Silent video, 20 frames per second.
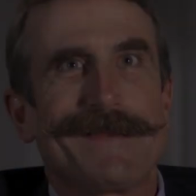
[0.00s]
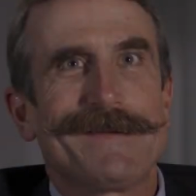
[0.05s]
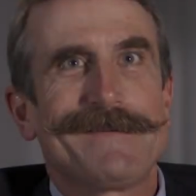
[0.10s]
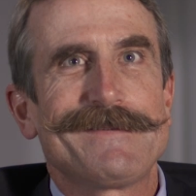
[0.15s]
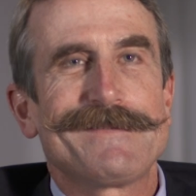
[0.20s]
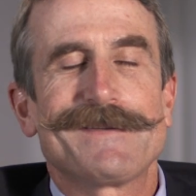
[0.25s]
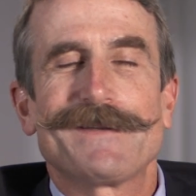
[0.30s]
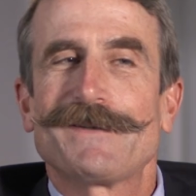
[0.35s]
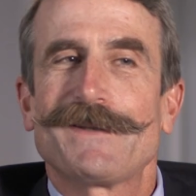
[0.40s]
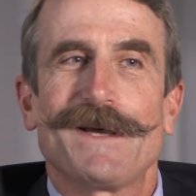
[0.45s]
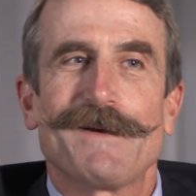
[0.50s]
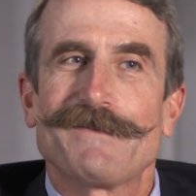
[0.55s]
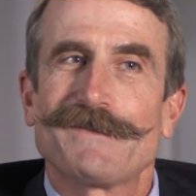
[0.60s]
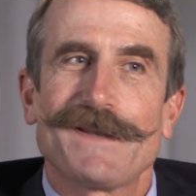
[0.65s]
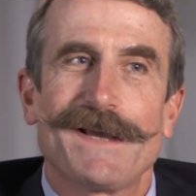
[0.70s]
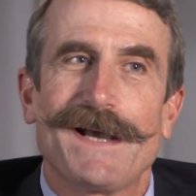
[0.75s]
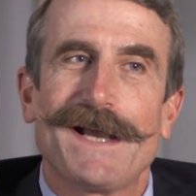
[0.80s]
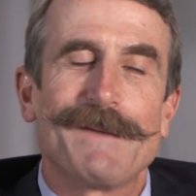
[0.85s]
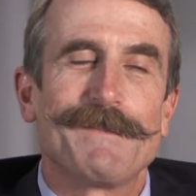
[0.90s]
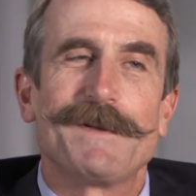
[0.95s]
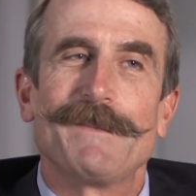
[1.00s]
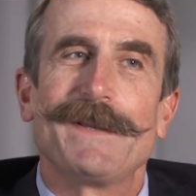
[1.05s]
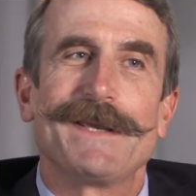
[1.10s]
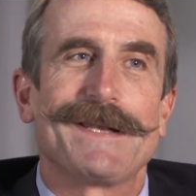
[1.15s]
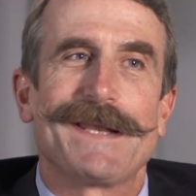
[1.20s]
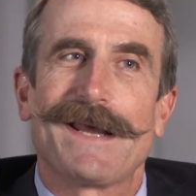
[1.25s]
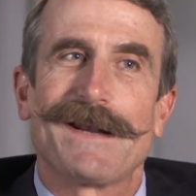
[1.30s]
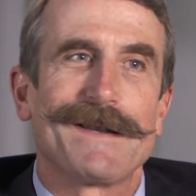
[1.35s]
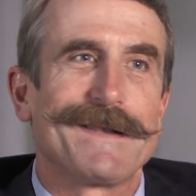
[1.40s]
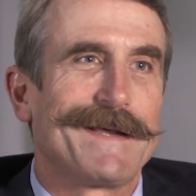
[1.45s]
this is a tough time to be
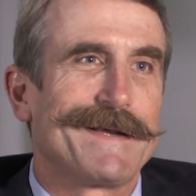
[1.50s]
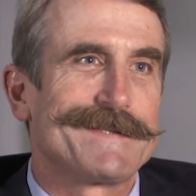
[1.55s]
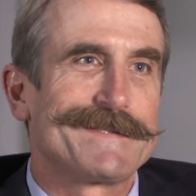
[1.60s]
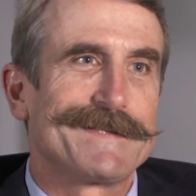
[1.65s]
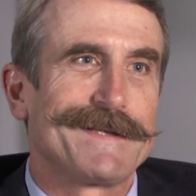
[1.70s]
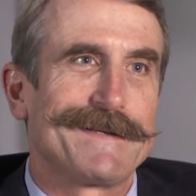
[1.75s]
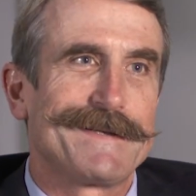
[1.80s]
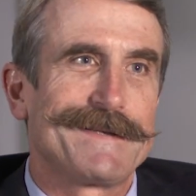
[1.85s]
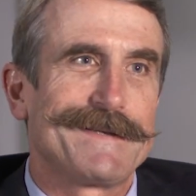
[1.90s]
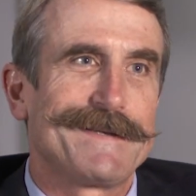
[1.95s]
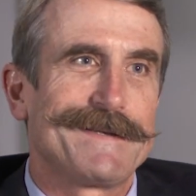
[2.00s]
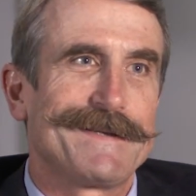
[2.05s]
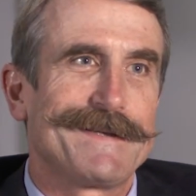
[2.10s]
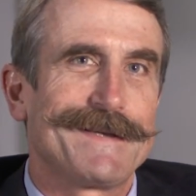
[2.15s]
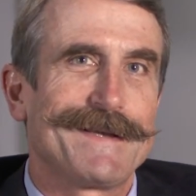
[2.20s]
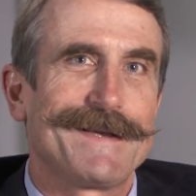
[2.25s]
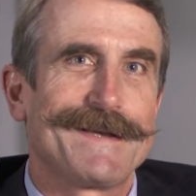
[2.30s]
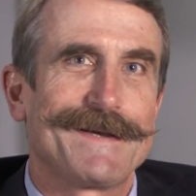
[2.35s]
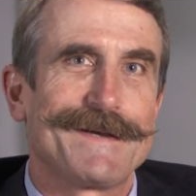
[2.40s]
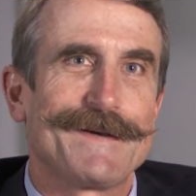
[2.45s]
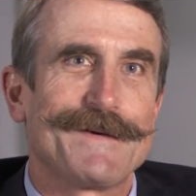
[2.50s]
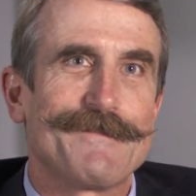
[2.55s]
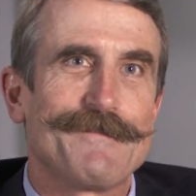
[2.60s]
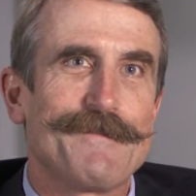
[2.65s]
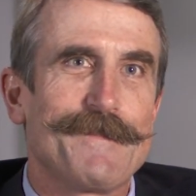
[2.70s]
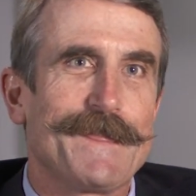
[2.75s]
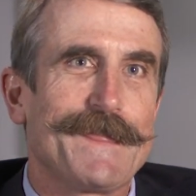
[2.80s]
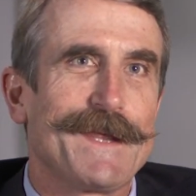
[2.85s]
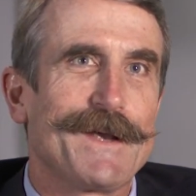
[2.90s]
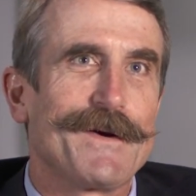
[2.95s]
an adolescent.
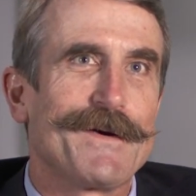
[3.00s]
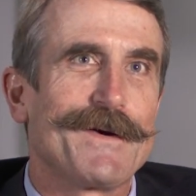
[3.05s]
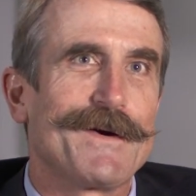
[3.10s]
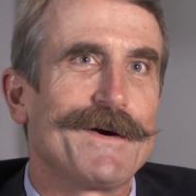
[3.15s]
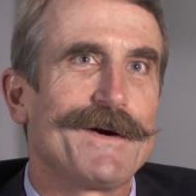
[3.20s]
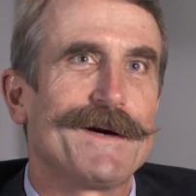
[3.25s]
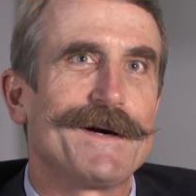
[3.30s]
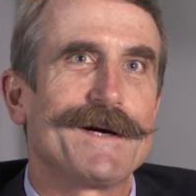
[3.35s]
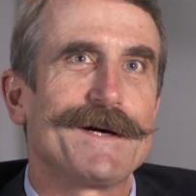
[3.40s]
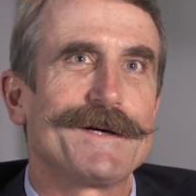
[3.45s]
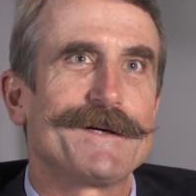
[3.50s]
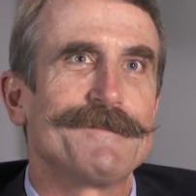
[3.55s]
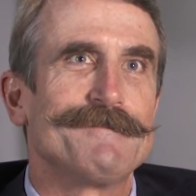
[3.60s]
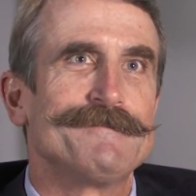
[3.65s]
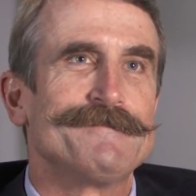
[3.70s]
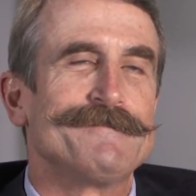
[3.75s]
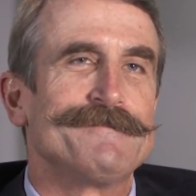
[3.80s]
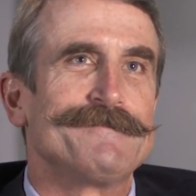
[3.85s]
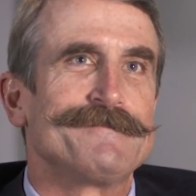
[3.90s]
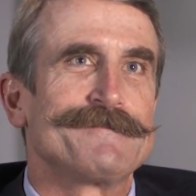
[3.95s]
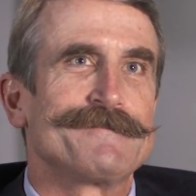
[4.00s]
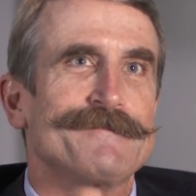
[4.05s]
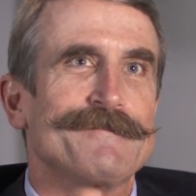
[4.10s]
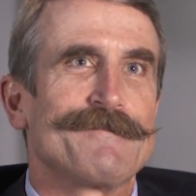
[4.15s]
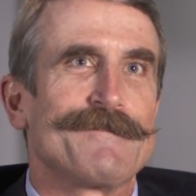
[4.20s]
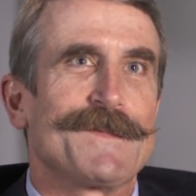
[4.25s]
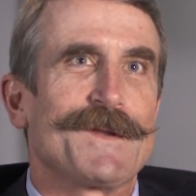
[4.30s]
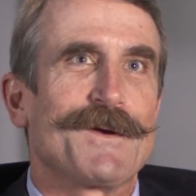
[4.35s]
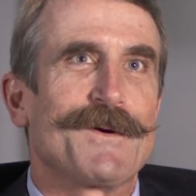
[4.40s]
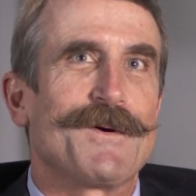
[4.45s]
Um, there are
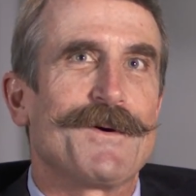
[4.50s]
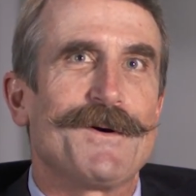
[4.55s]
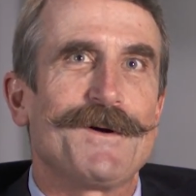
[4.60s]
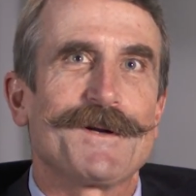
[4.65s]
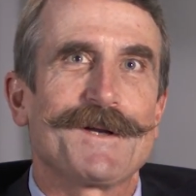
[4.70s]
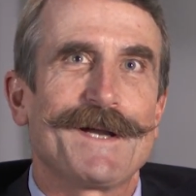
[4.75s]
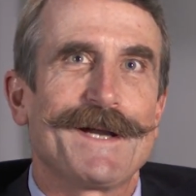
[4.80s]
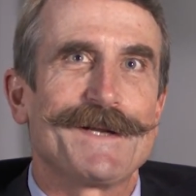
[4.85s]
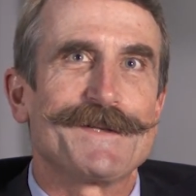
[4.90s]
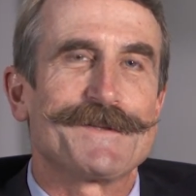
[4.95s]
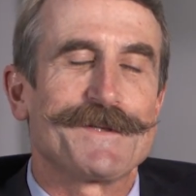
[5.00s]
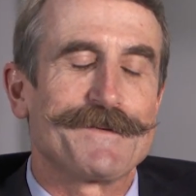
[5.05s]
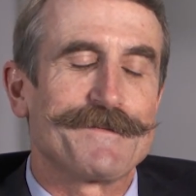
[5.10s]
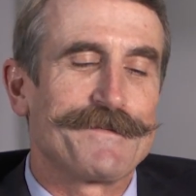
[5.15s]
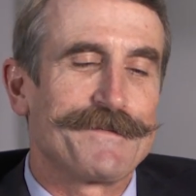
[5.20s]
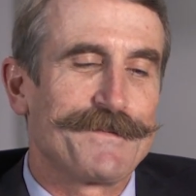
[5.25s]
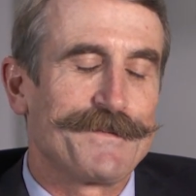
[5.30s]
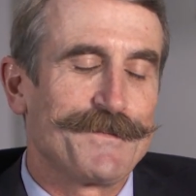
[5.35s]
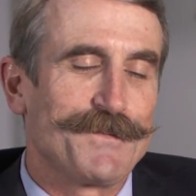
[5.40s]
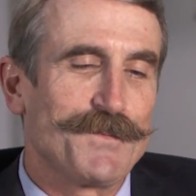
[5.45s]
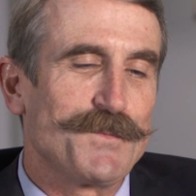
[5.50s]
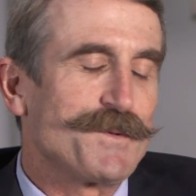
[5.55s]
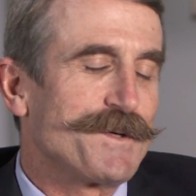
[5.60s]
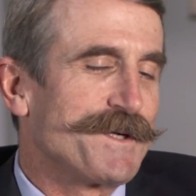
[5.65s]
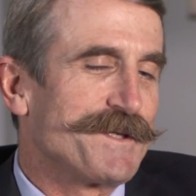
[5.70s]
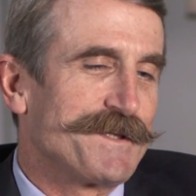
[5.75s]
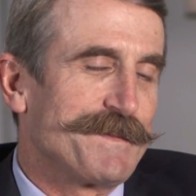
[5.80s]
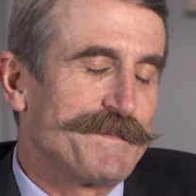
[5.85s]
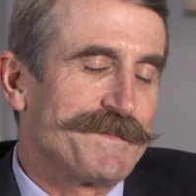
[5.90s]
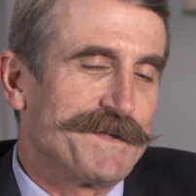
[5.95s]
all kinds of
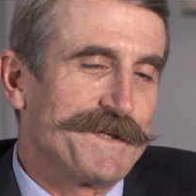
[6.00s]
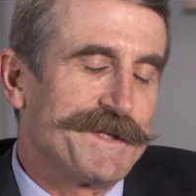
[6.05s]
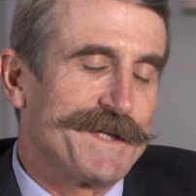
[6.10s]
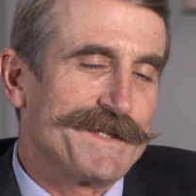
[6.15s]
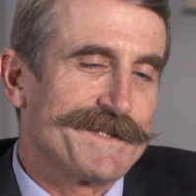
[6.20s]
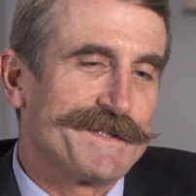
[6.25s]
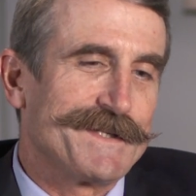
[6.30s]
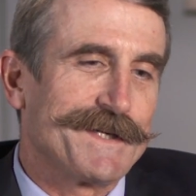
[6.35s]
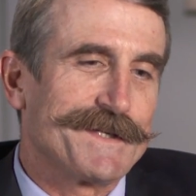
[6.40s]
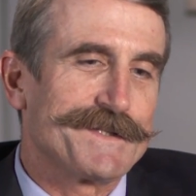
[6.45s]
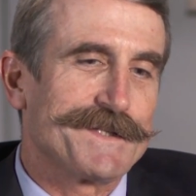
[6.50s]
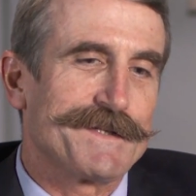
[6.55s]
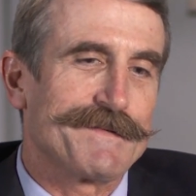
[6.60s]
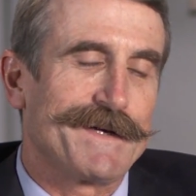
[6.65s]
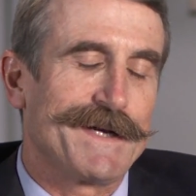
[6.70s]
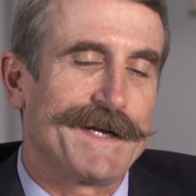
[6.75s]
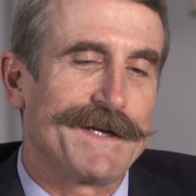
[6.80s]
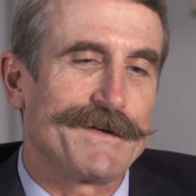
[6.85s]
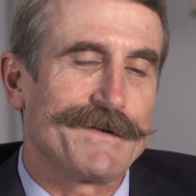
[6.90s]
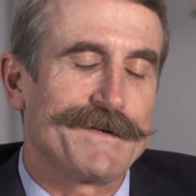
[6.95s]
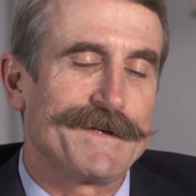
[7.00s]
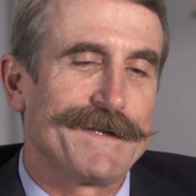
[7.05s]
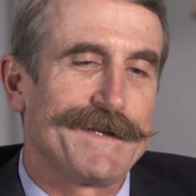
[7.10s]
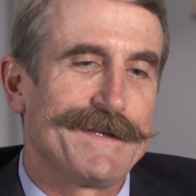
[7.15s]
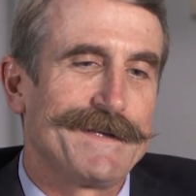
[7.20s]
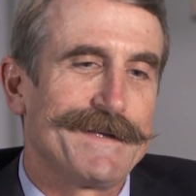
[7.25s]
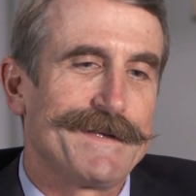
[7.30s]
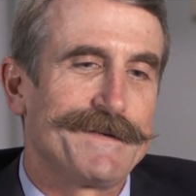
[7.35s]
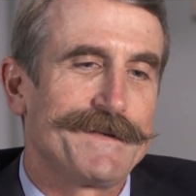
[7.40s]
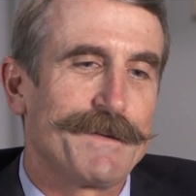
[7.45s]
worrisome statistics around
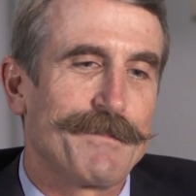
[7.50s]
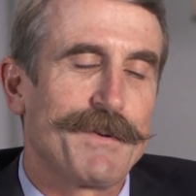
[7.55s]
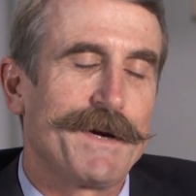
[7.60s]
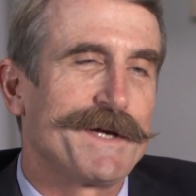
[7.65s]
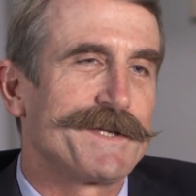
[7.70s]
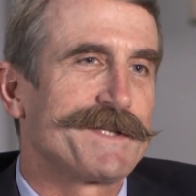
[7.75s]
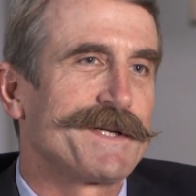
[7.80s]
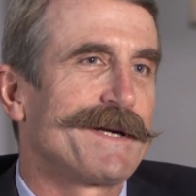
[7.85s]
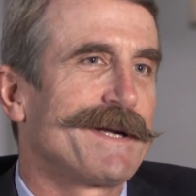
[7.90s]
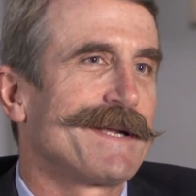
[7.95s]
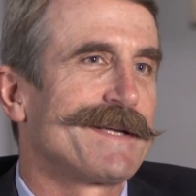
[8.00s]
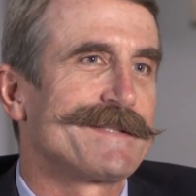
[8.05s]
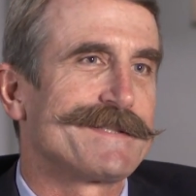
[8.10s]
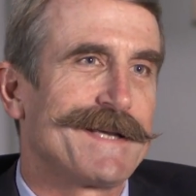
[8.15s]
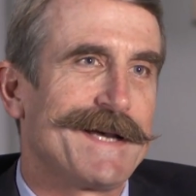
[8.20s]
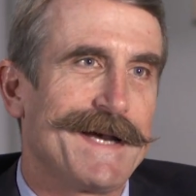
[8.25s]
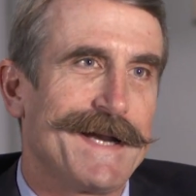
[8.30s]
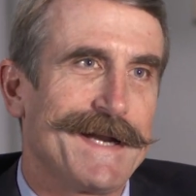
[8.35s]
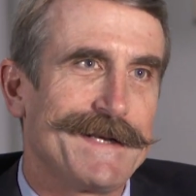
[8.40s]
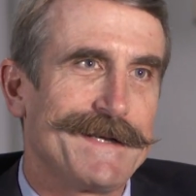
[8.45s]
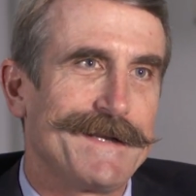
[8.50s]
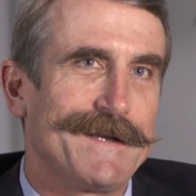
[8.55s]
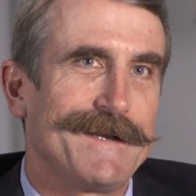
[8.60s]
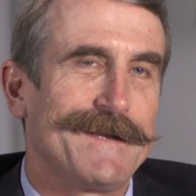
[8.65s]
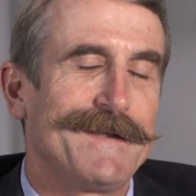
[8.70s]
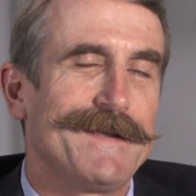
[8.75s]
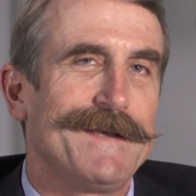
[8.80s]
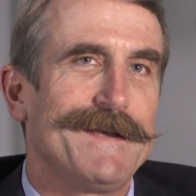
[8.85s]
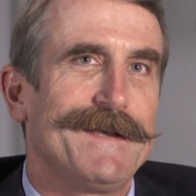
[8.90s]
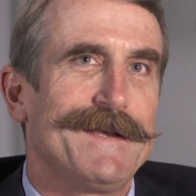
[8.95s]
depression and
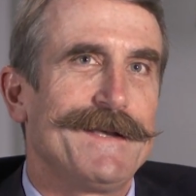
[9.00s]
anxiety.